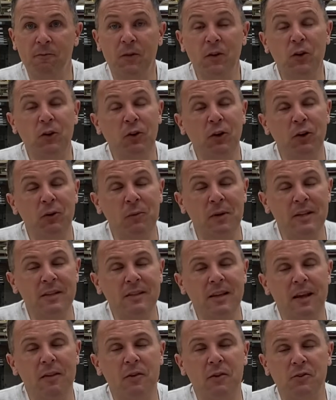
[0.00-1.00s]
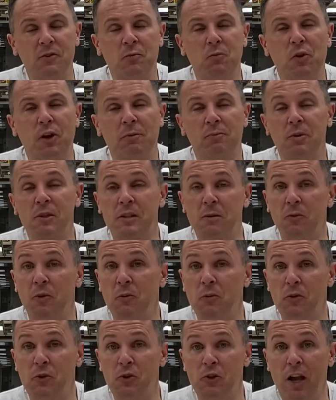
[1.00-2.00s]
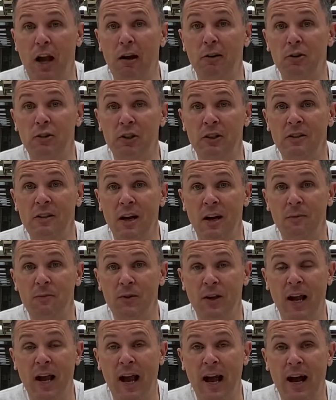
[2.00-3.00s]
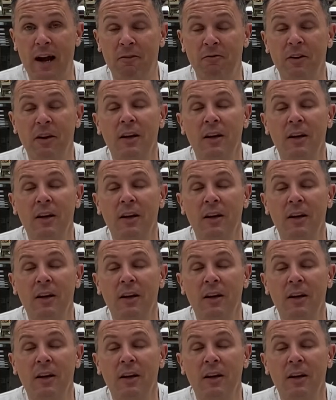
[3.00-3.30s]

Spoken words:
You'll hear me say those in probably some of the most challenging times I have.